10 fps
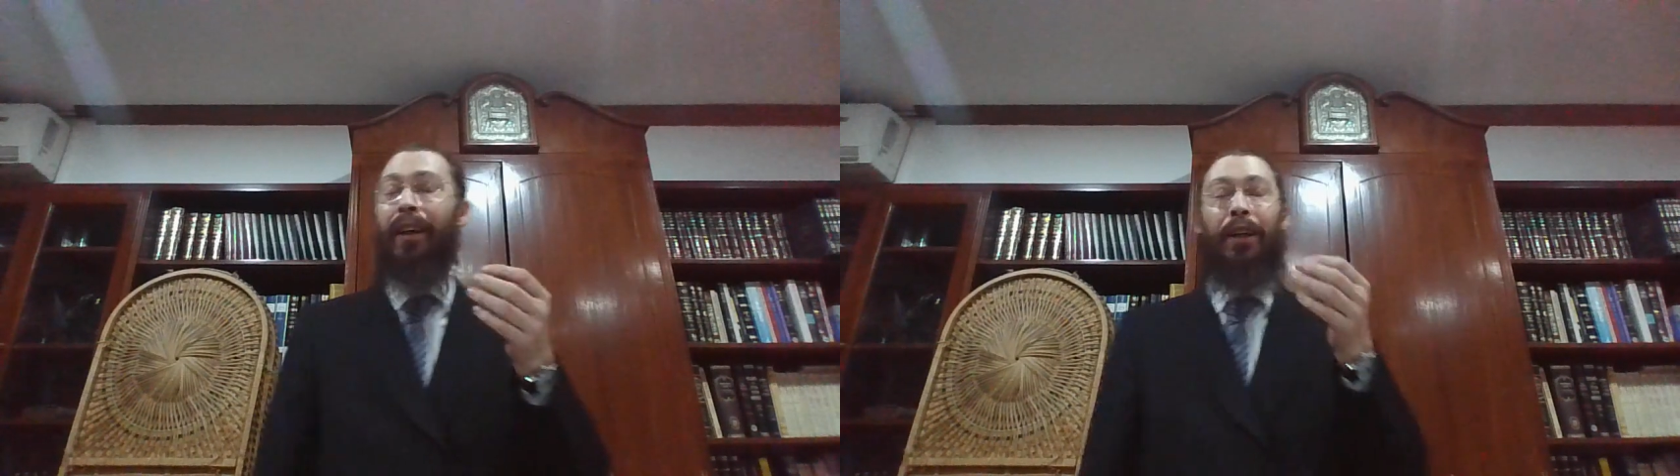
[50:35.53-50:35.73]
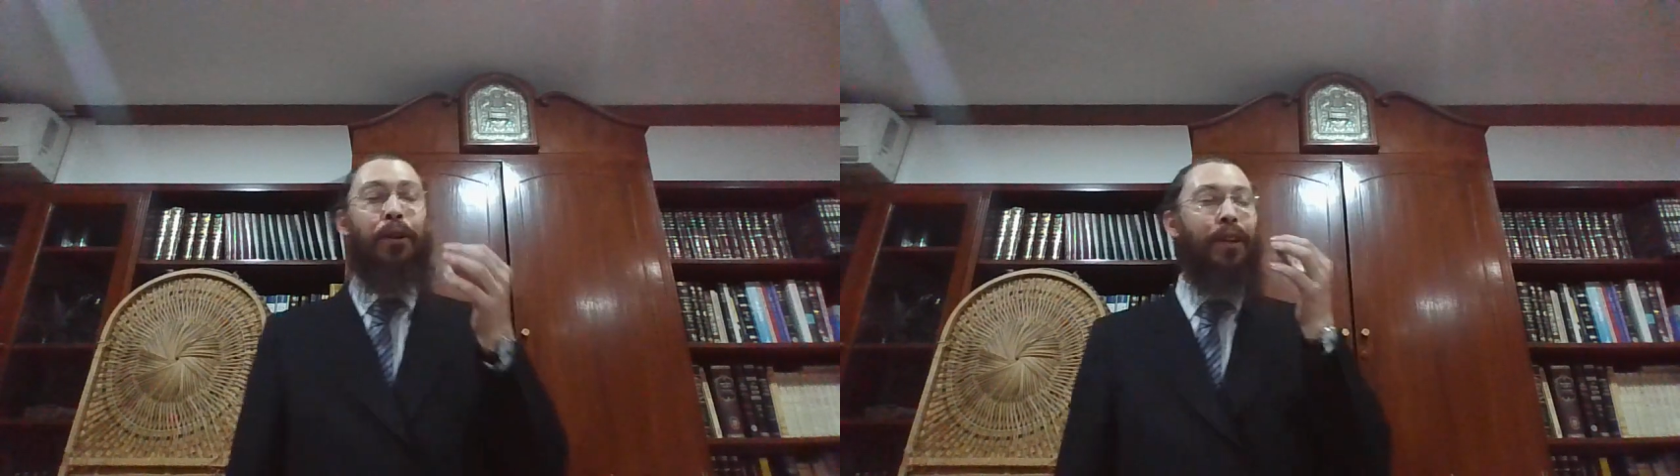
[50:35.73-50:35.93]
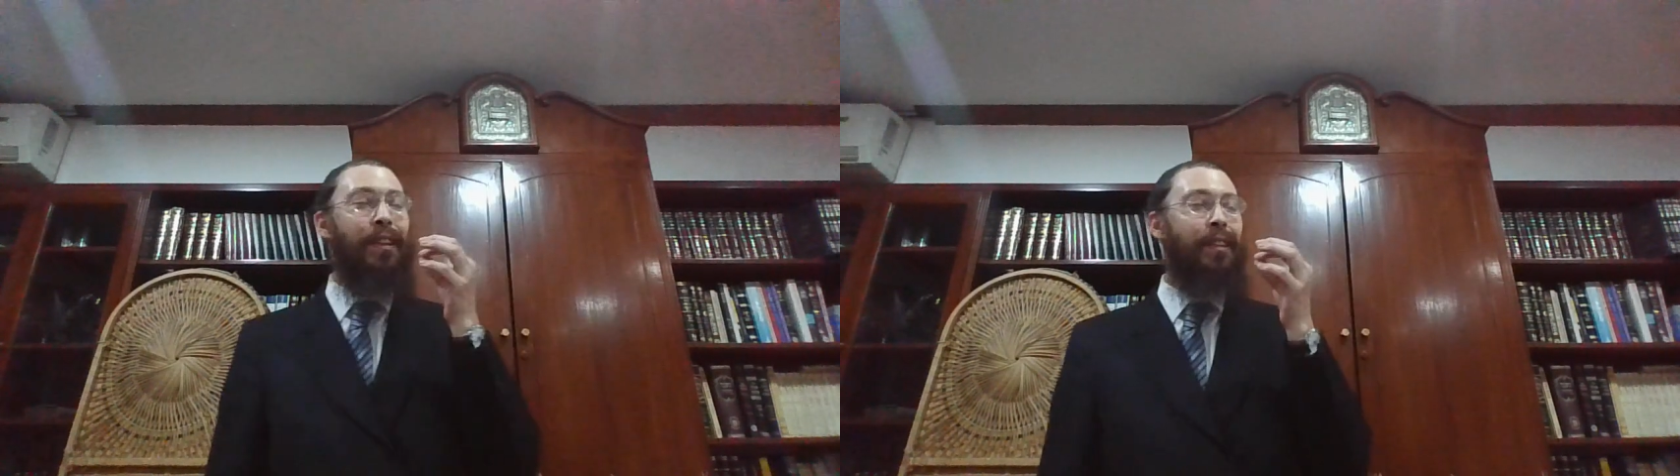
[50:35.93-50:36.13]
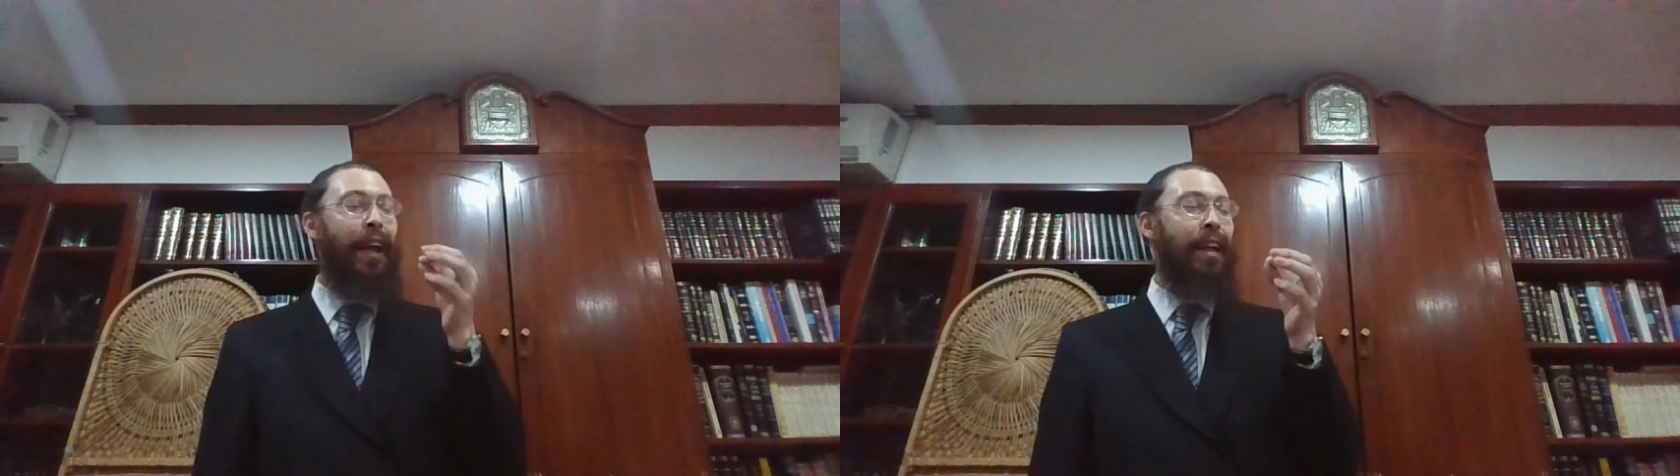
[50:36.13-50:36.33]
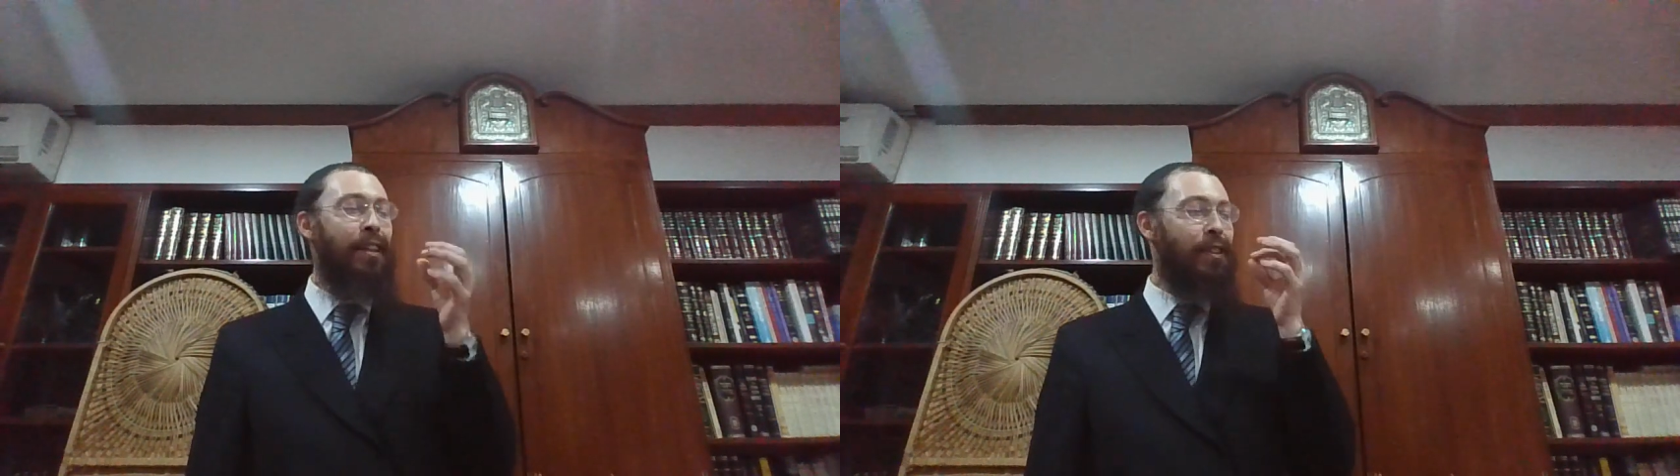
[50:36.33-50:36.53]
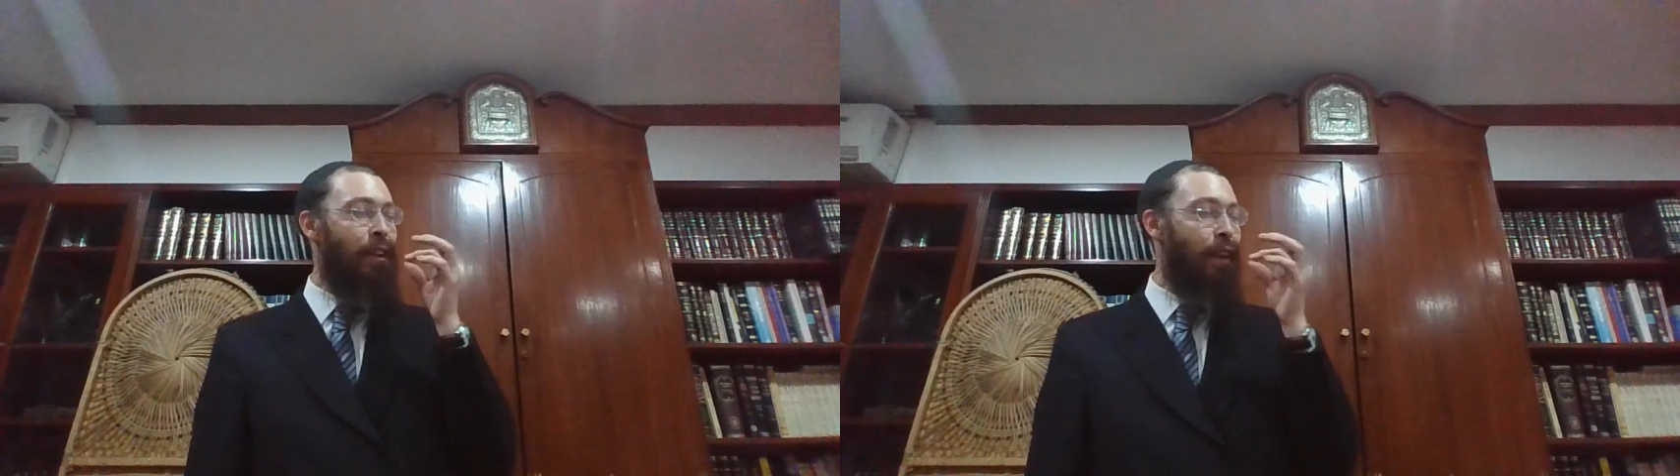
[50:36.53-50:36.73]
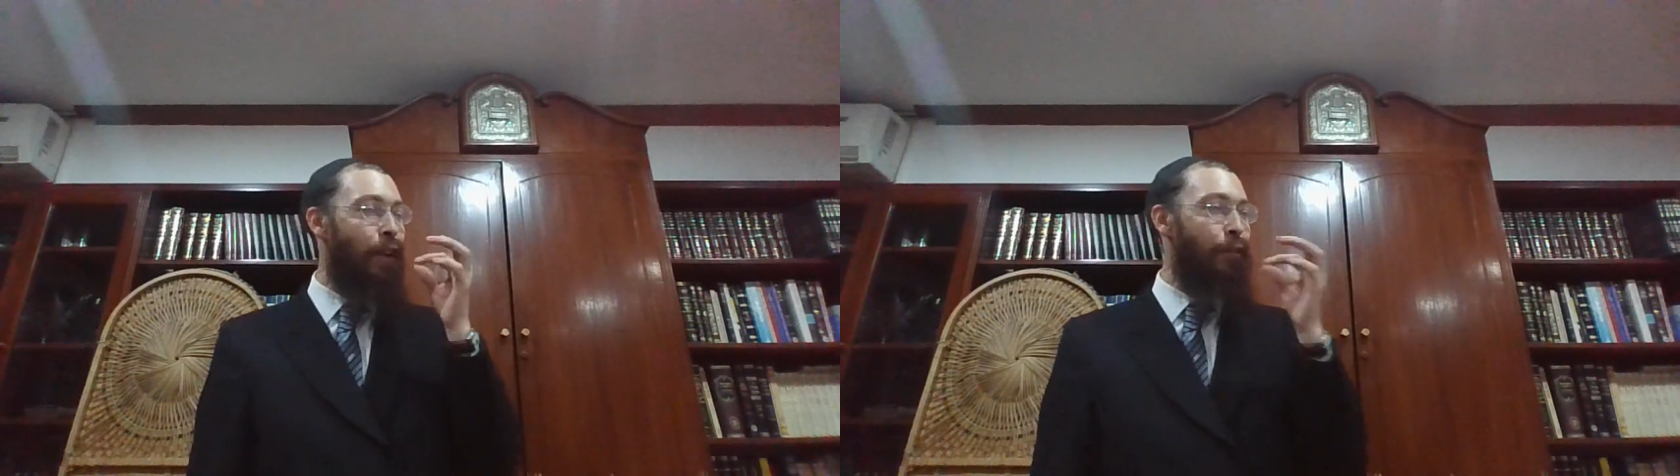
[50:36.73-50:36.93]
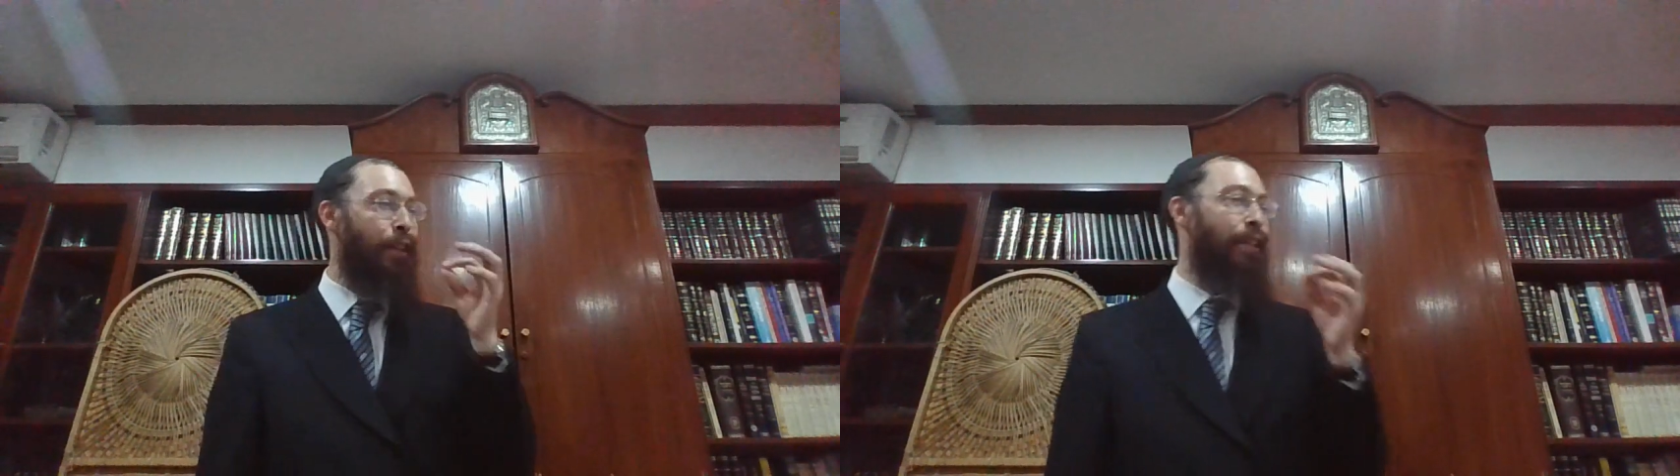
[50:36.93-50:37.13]
You can taste the
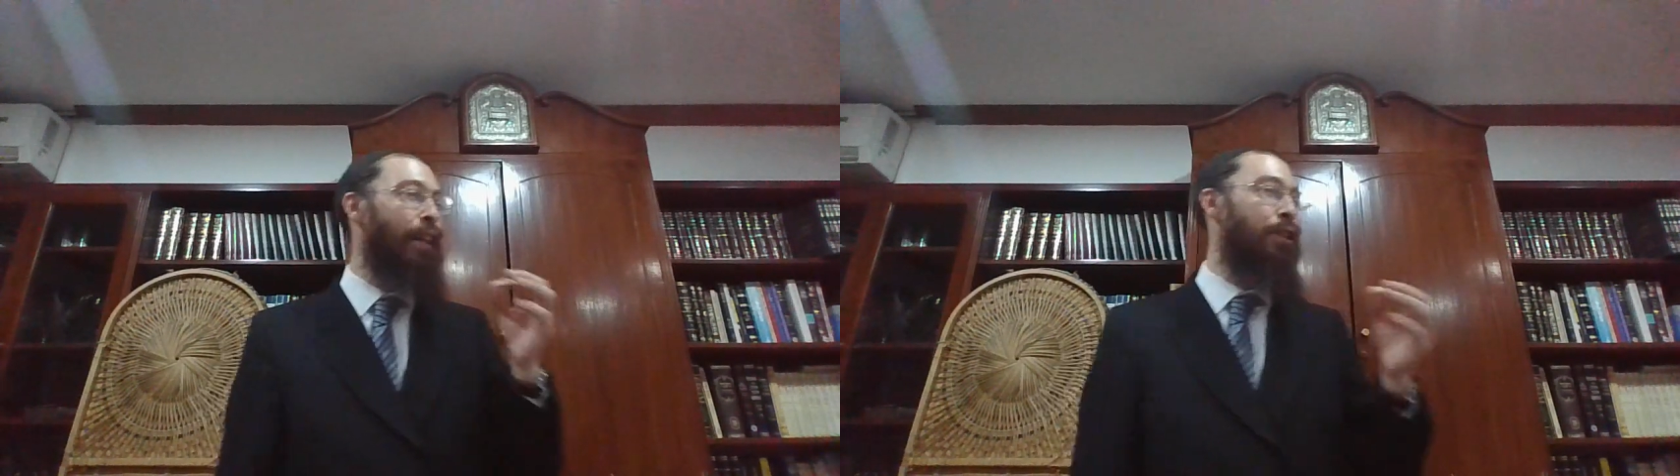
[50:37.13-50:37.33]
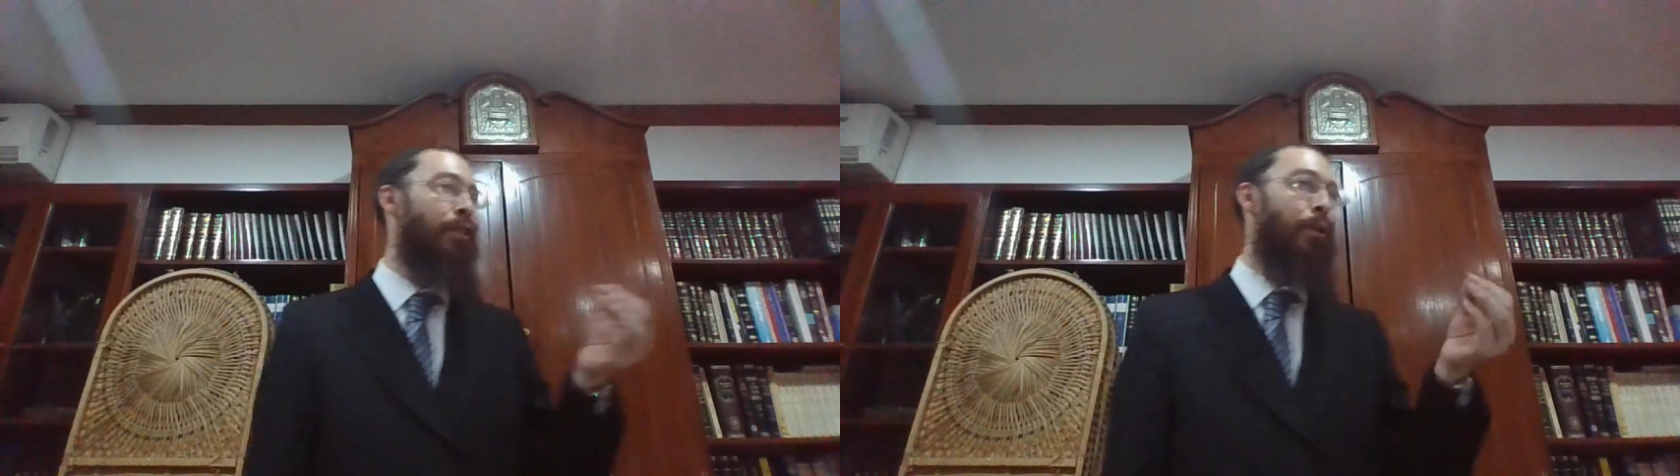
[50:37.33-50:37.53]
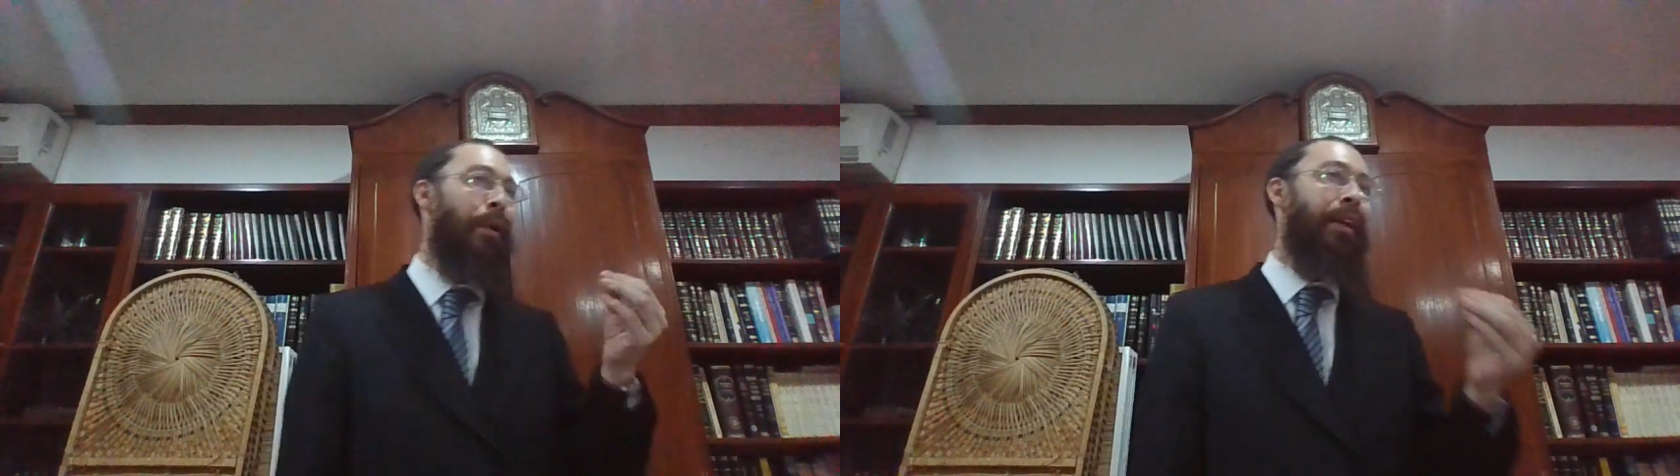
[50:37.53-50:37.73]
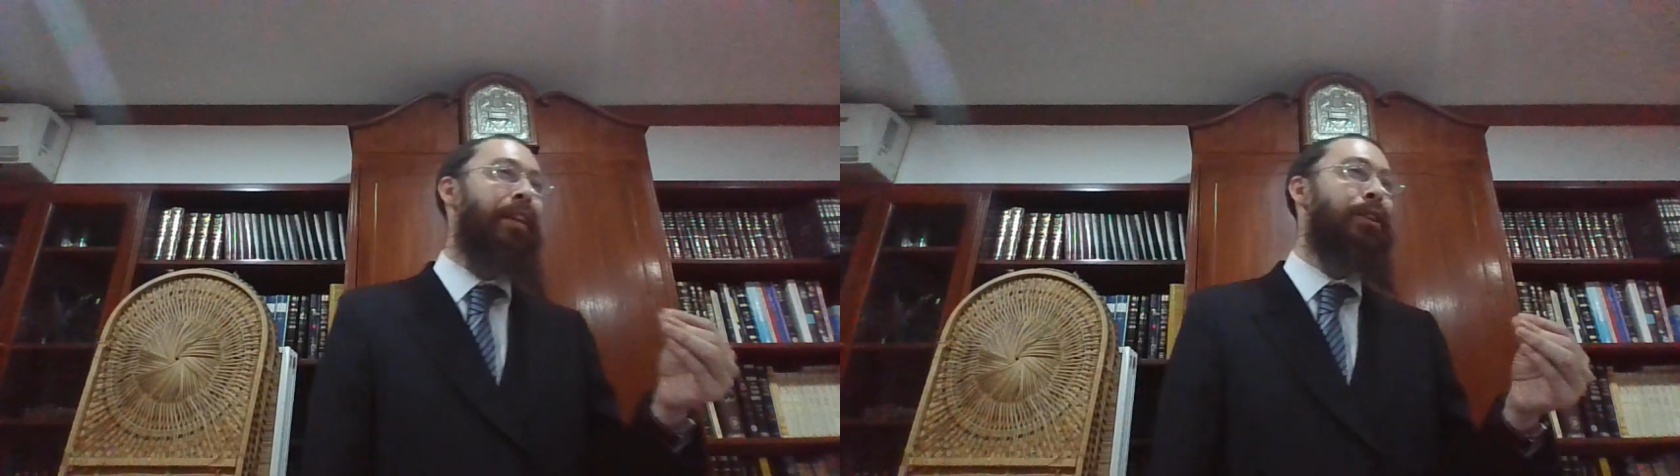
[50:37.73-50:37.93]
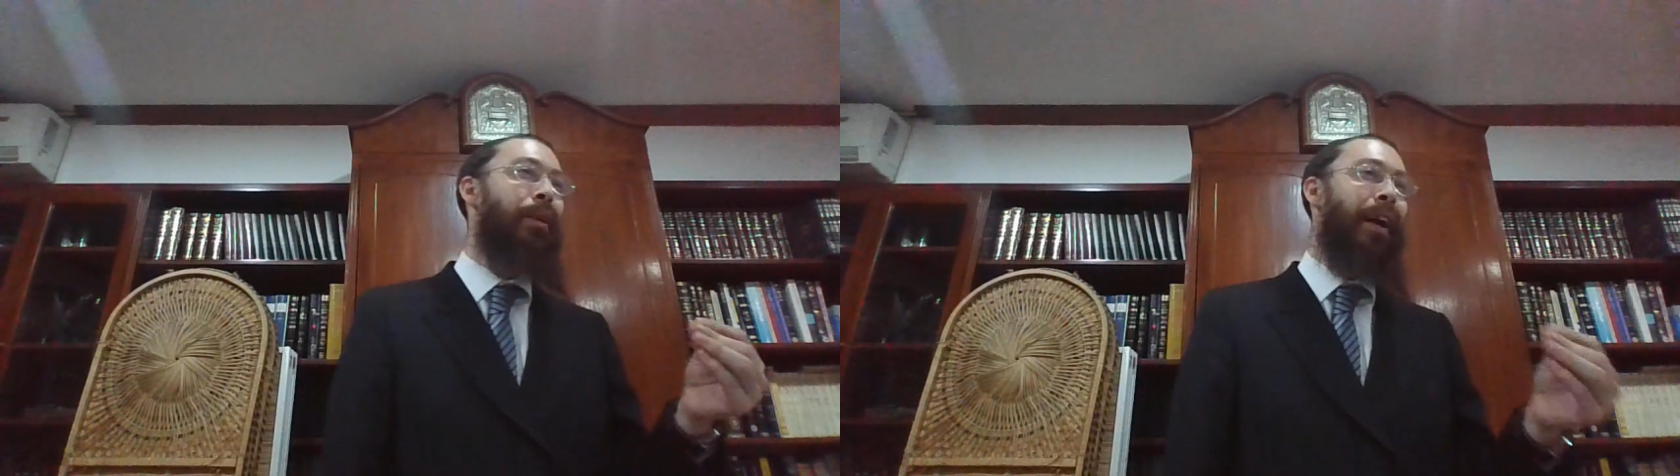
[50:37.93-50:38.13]
love and attention that went into it.